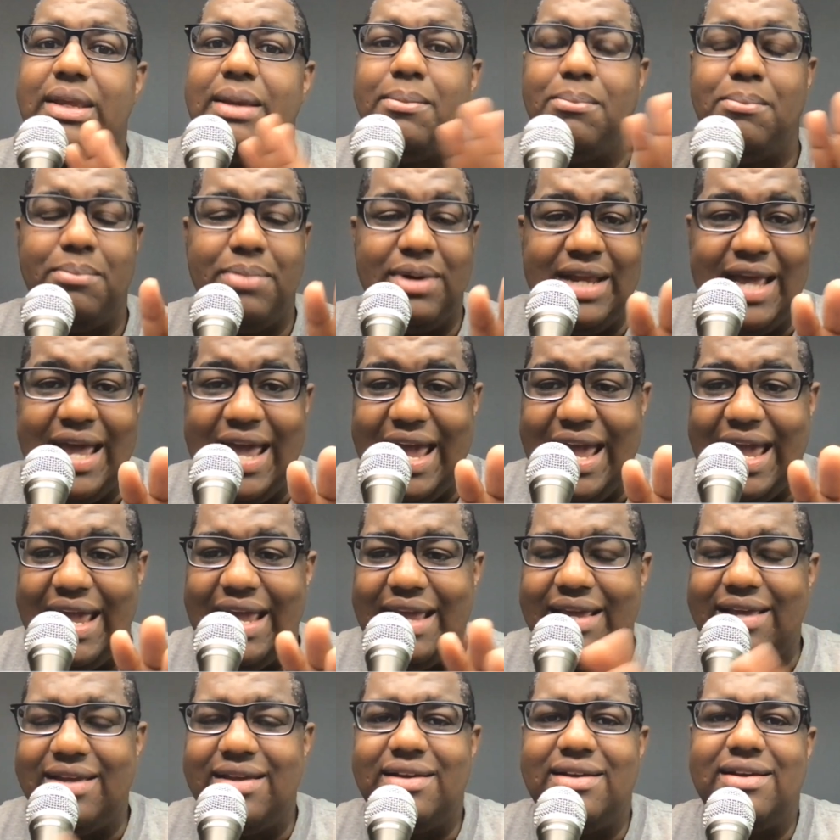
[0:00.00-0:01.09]
But,
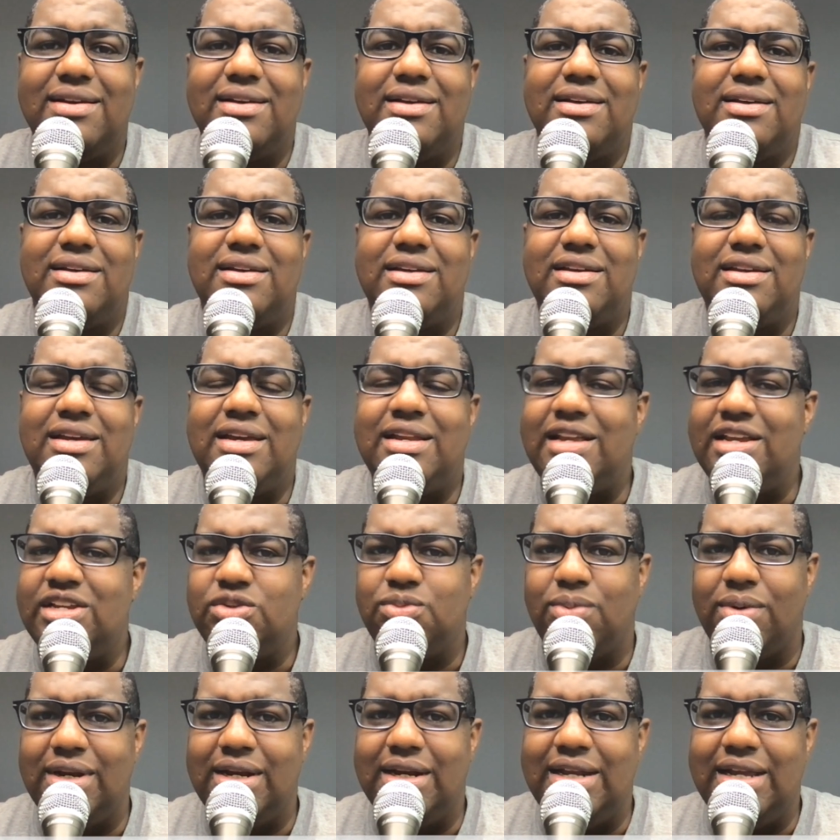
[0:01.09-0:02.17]
hey, it is
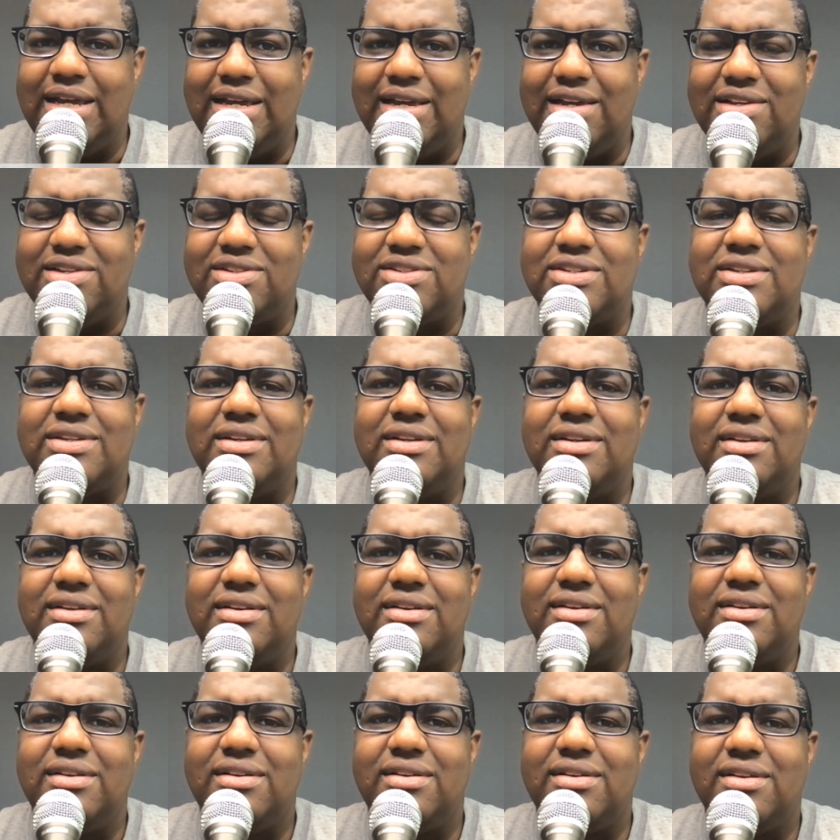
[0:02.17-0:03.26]
what it is.
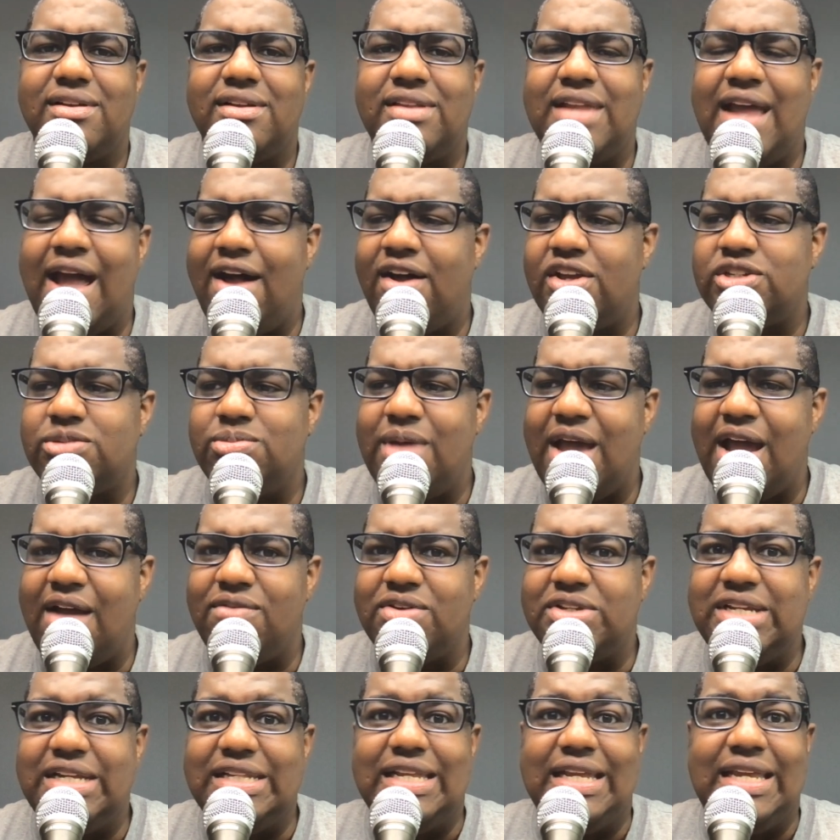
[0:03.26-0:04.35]
The Dallas
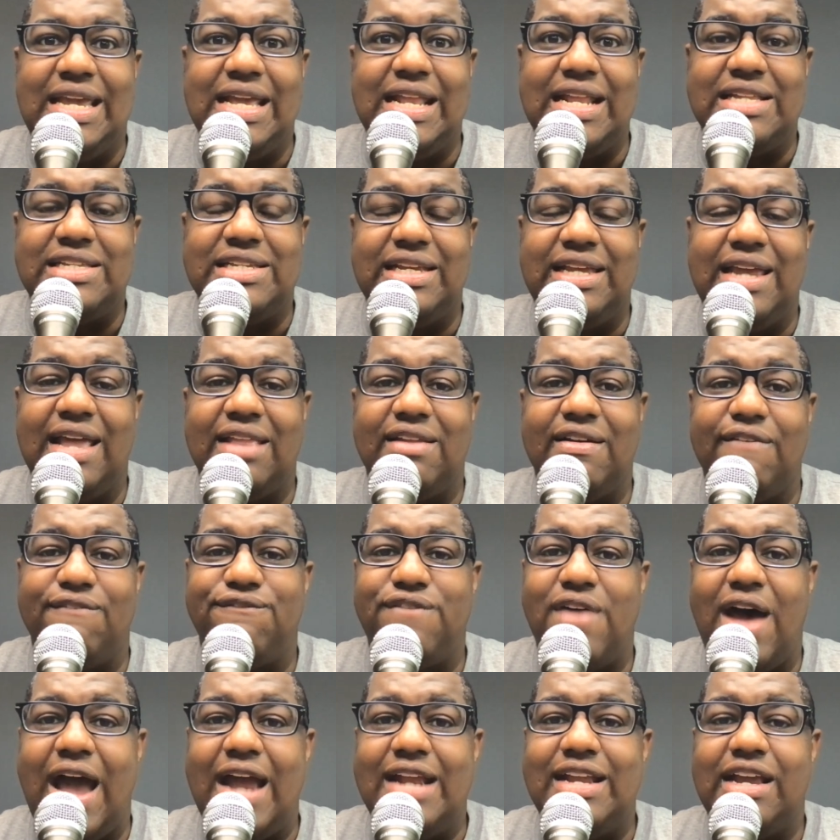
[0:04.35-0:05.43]
Mavericks need to get it together and
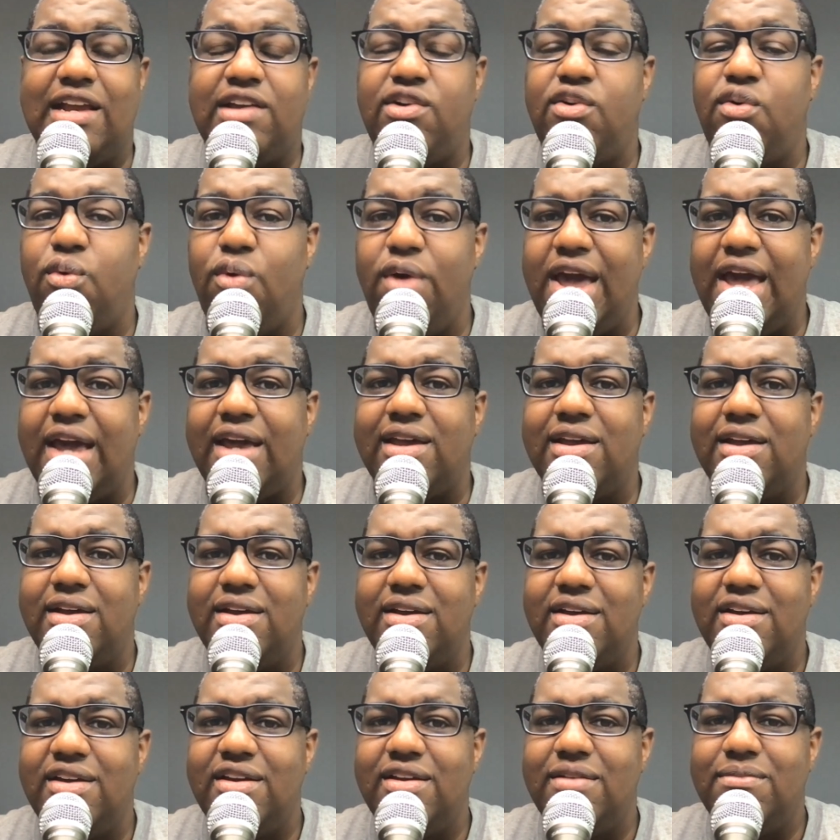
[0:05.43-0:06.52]
find it quick
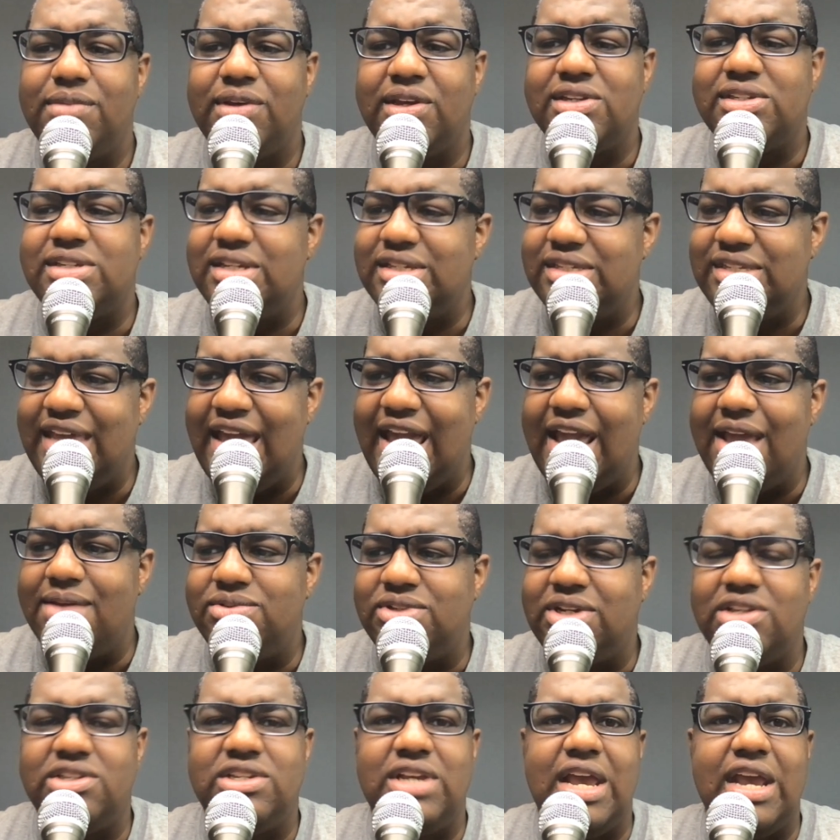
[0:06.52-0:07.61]
because these games
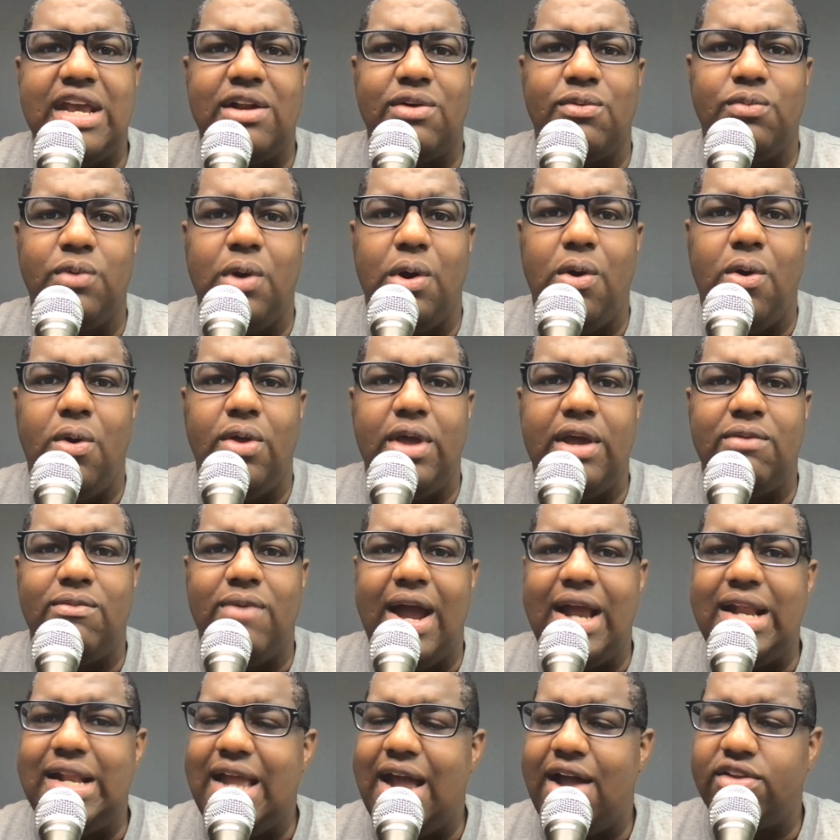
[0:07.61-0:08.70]
continue to roll. And
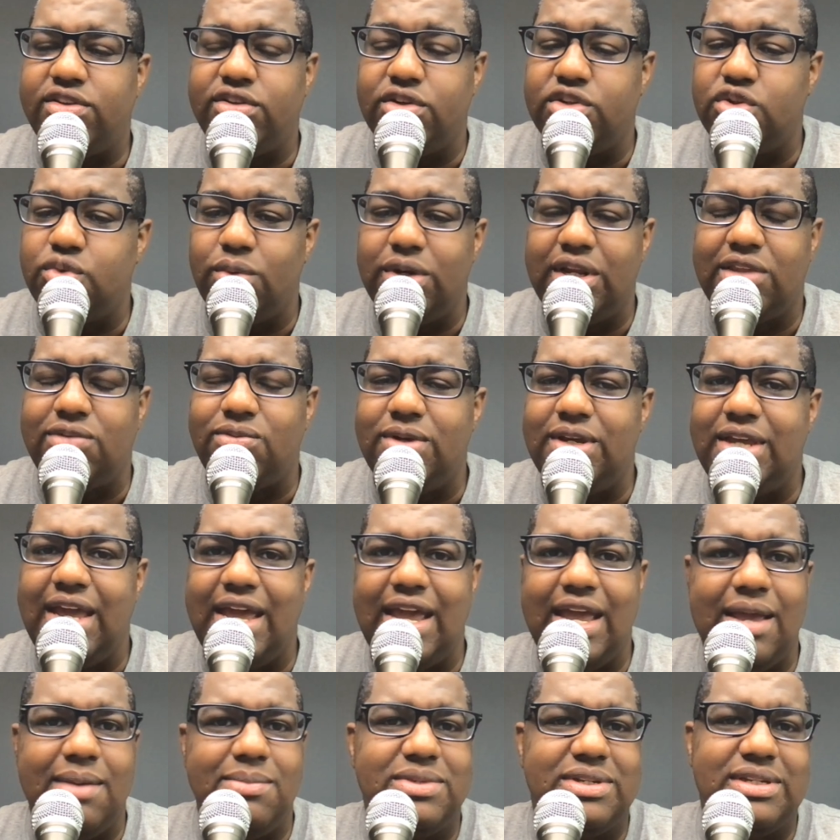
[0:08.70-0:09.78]
right now, through 23
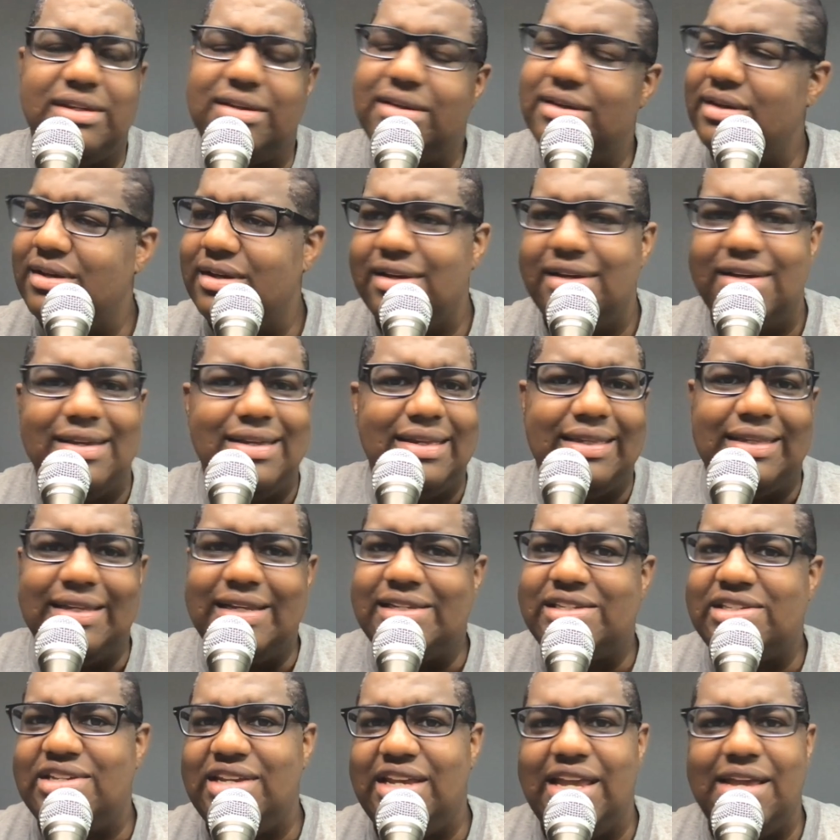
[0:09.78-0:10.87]
games,
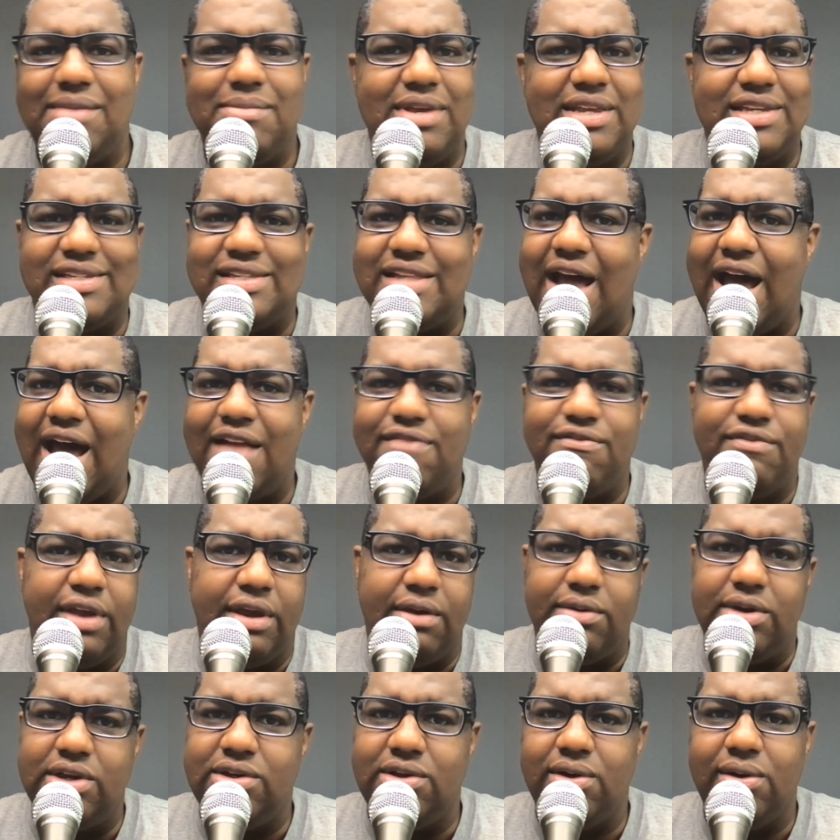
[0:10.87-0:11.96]
this team is not
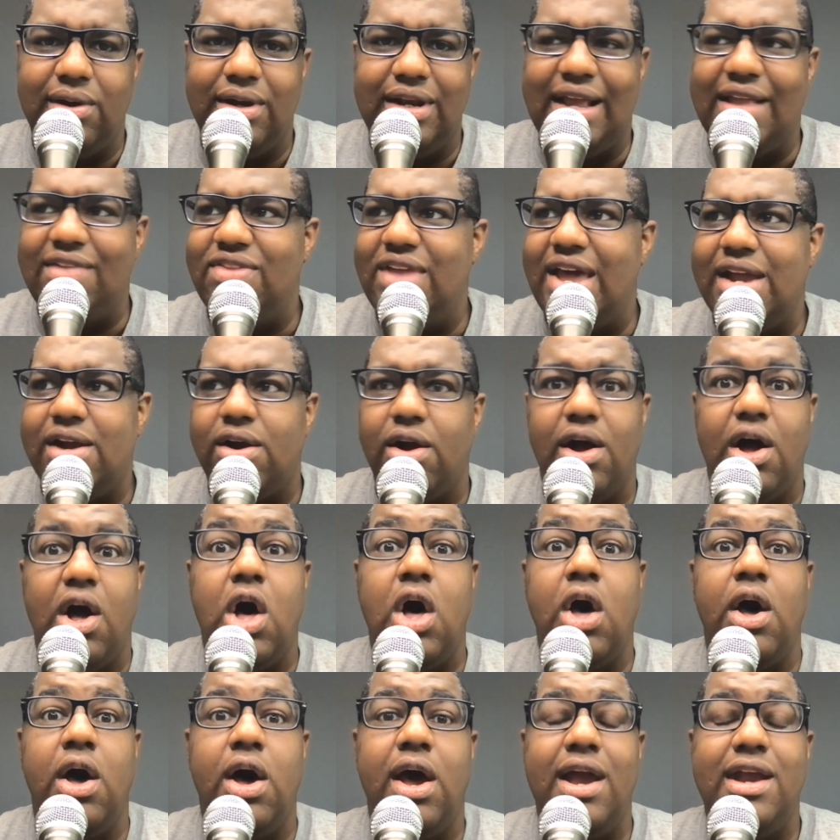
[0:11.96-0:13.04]
very good and they are
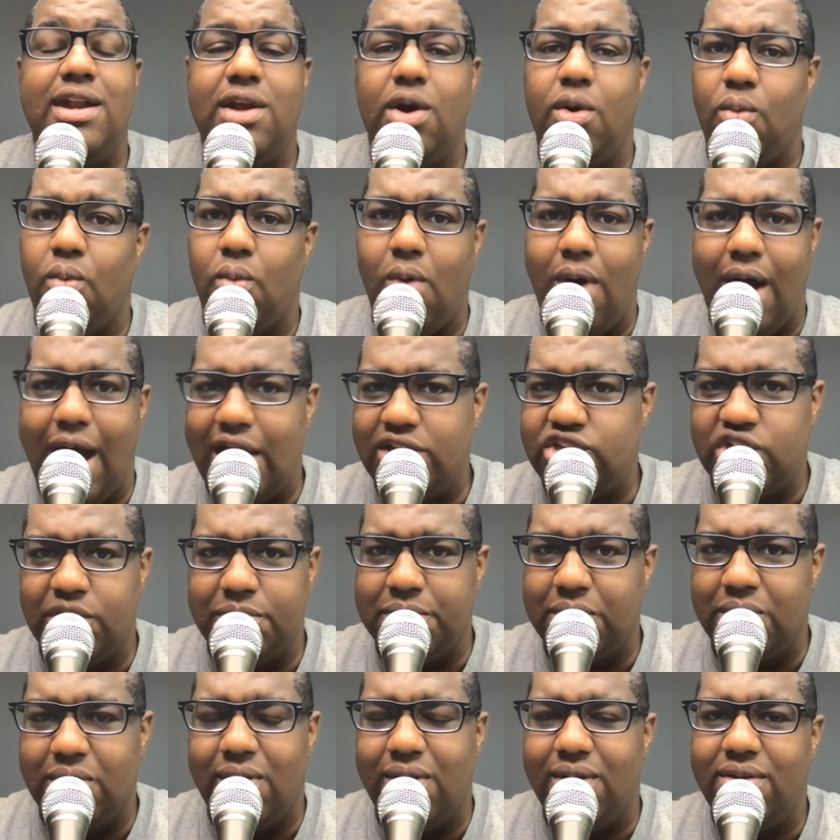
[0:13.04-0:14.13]

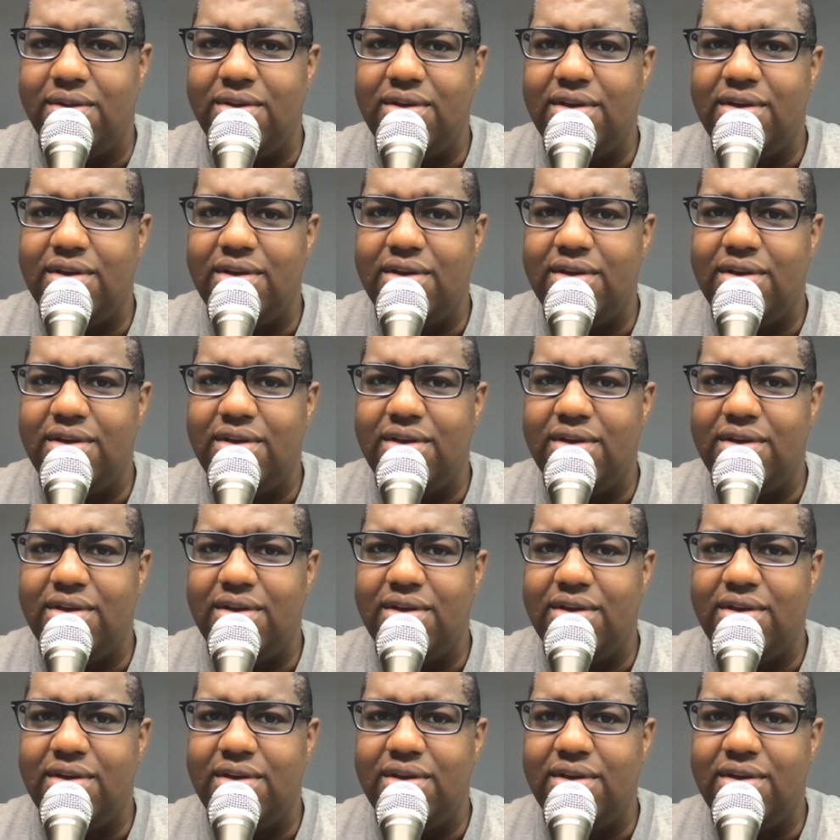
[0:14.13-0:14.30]
unwatchable.